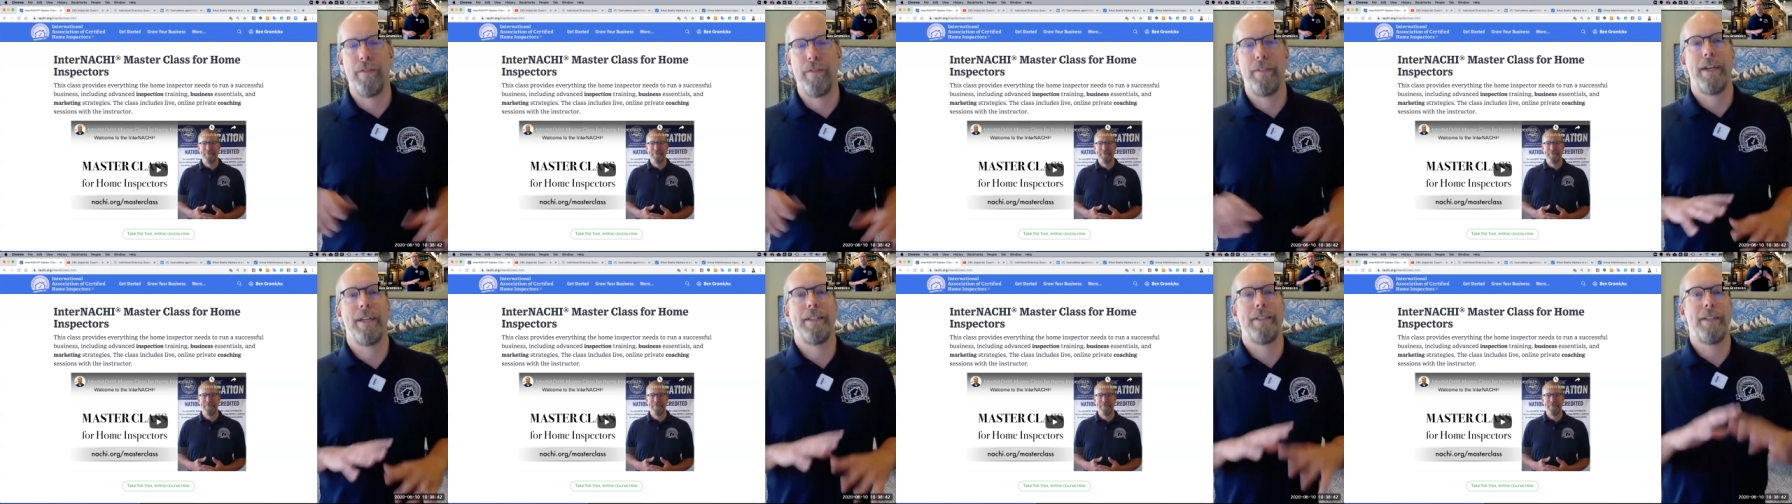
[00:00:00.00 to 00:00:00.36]

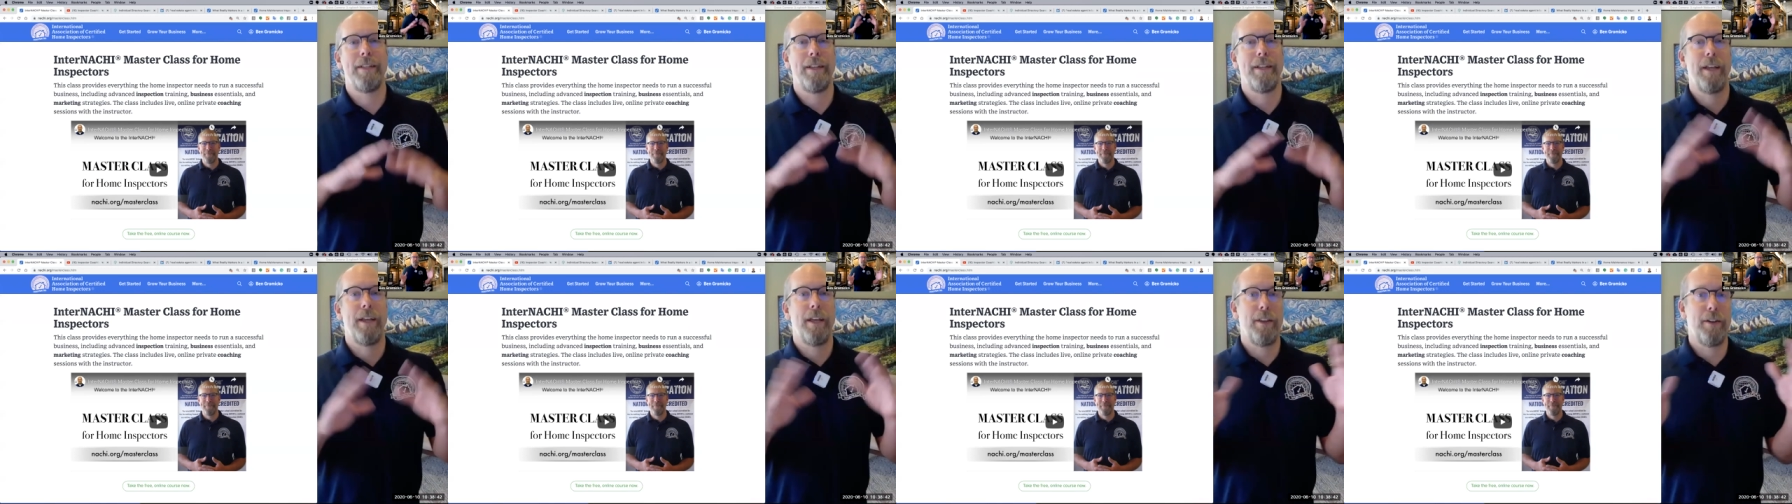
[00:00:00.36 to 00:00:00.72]
That's
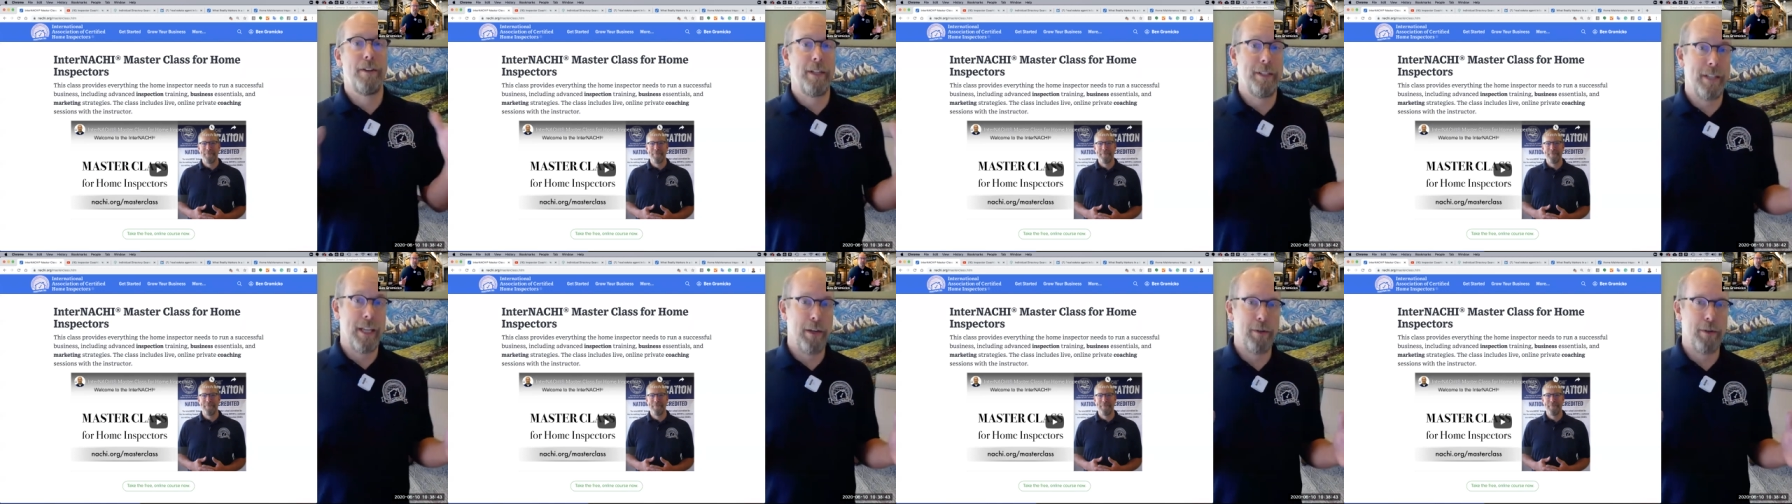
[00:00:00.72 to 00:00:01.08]
another
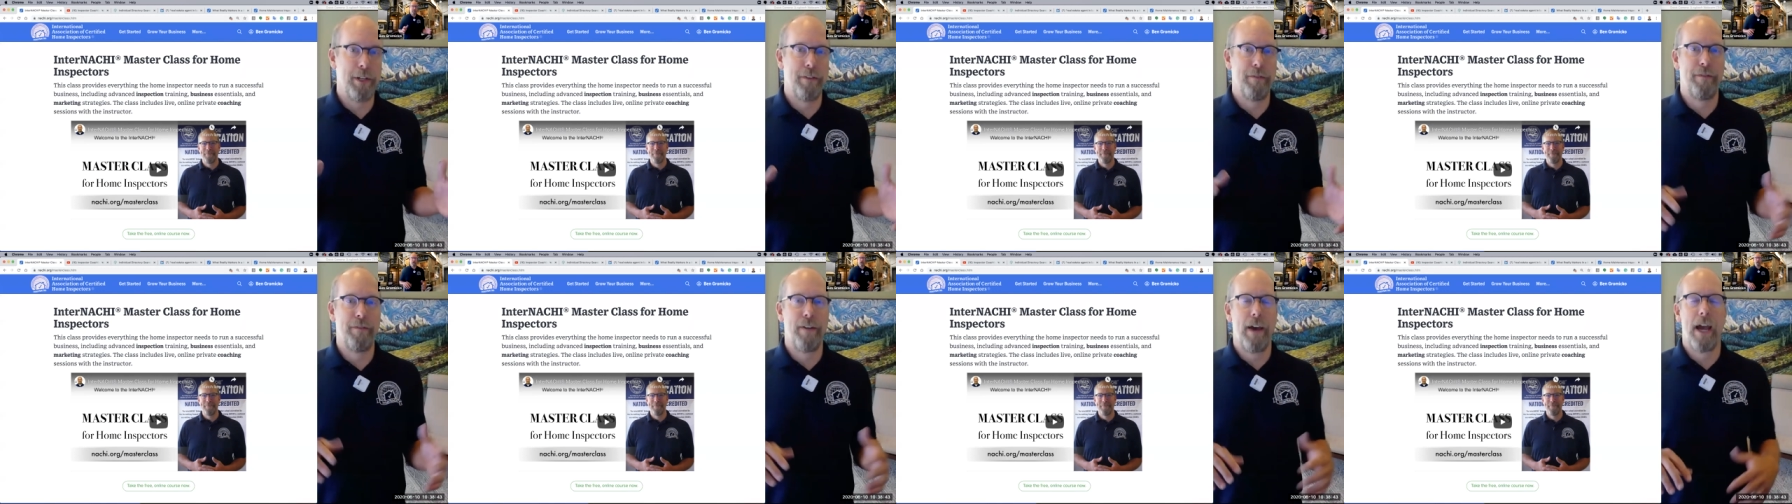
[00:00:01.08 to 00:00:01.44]

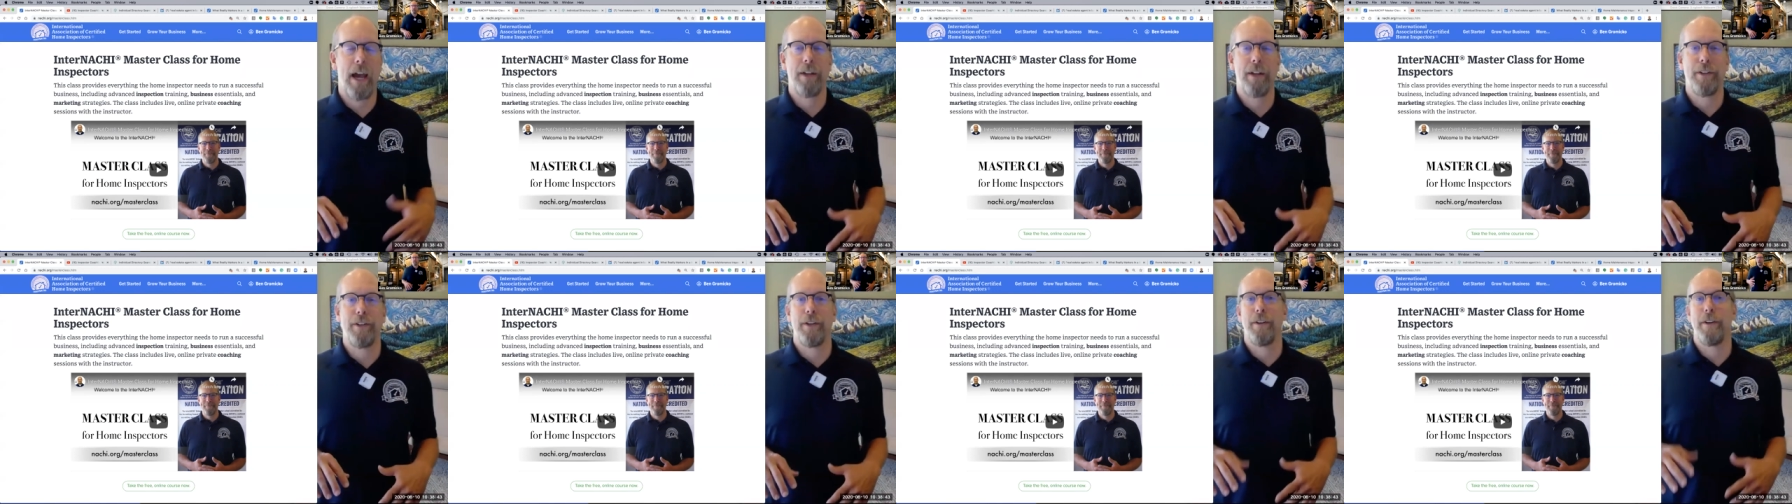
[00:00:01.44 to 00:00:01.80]
distinguishing
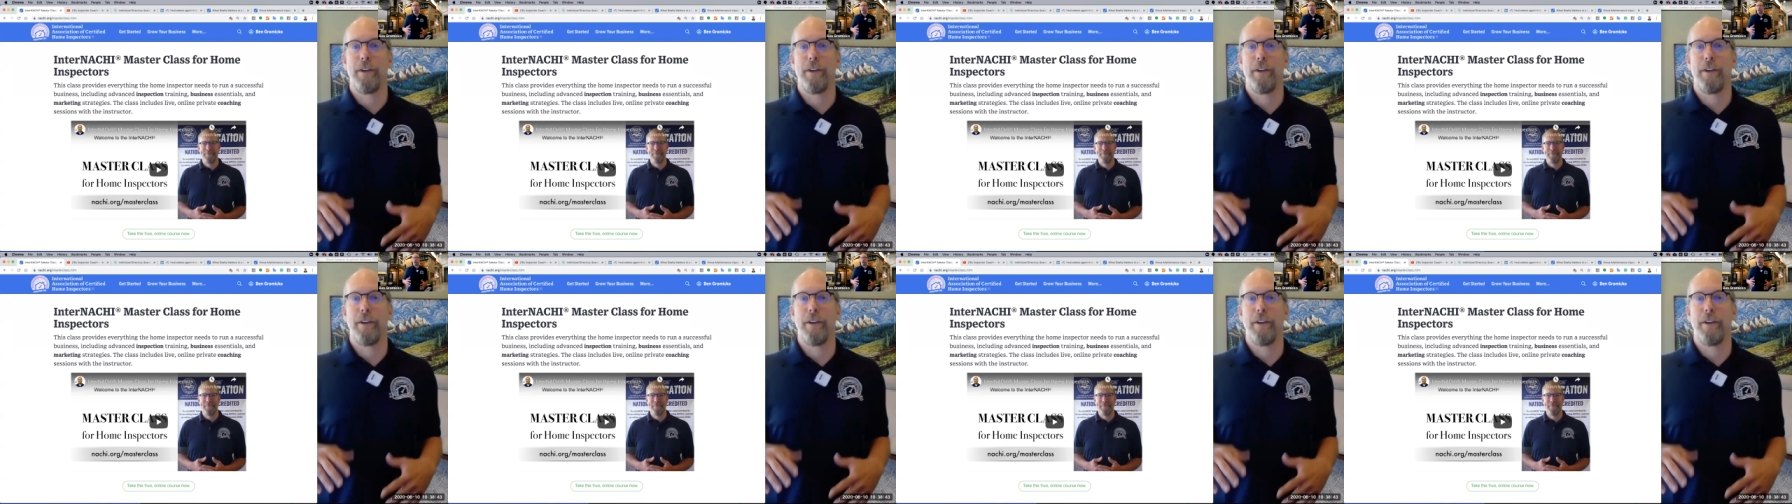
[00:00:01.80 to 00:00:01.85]
factor.